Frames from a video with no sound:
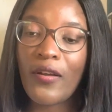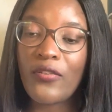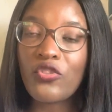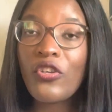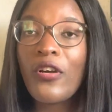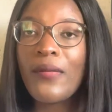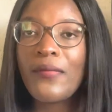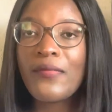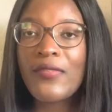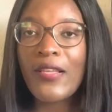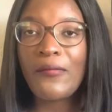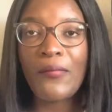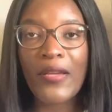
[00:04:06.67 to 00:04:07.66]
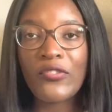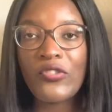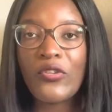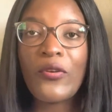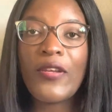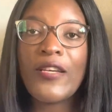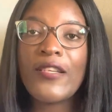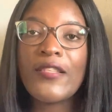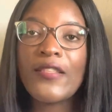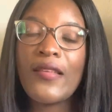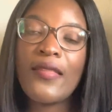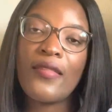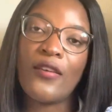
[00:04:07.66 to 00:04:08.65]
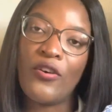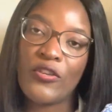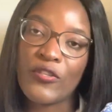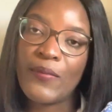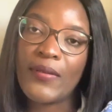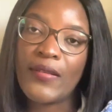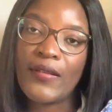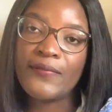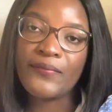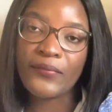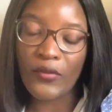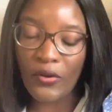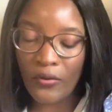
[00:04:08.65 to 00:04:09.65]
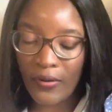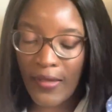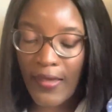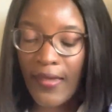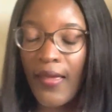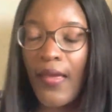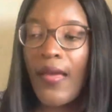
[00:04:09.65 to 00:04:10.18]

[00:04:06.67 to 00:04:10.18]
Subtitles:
germs and bacteria in the hospital. Okay.